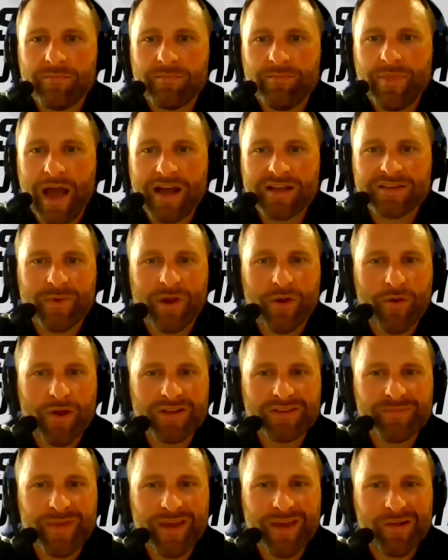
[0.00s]
Passed my
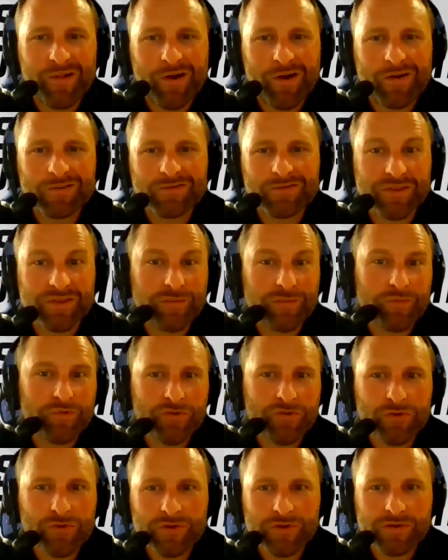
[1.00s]
resume along to the
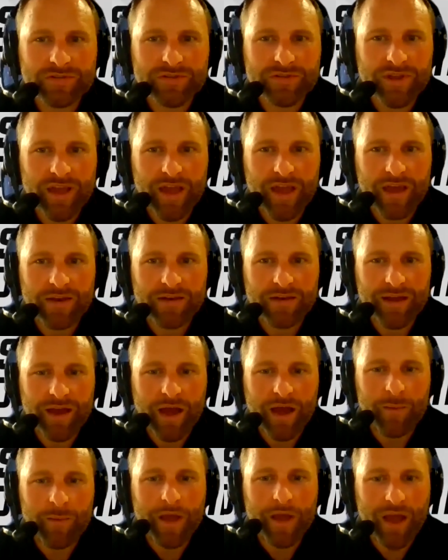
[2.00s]
Brewers, and
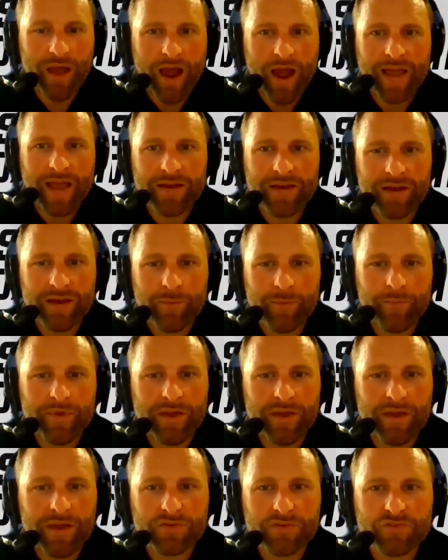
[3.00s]
um, I ended up
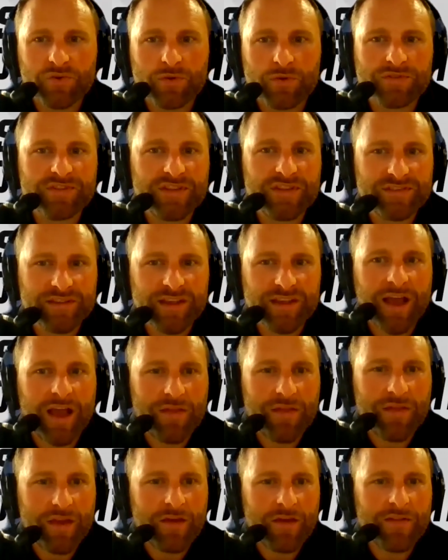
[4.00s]
being a short season
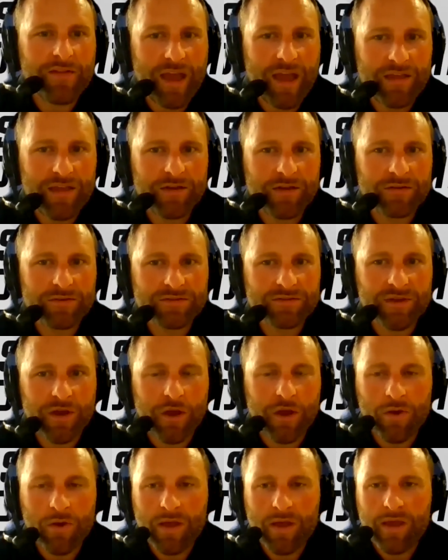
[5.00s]
guy there that year.
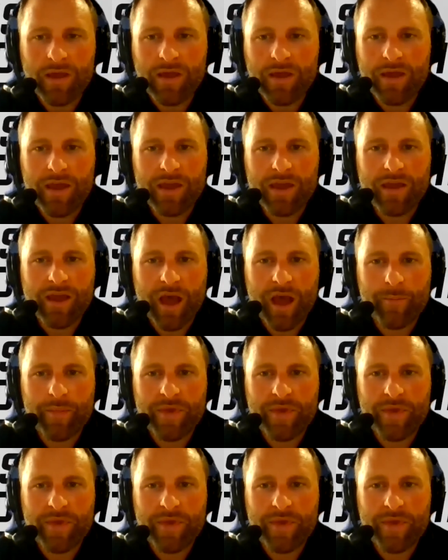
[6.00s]
So it got